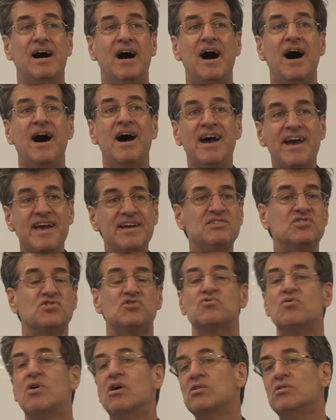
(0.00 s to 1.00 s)
I
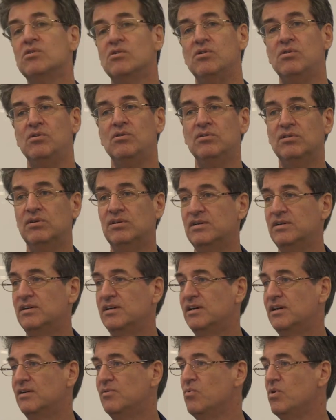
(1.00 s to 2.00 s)
struggle
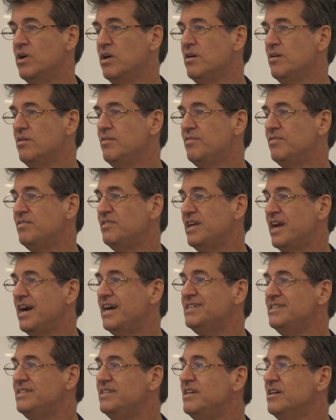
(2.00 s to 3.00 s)
with the
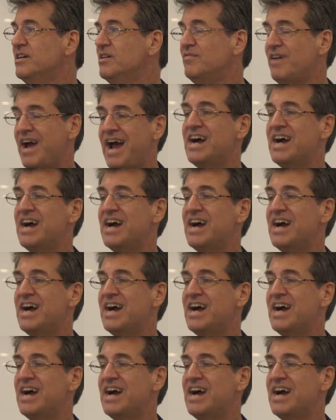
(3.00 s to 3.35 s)
idea of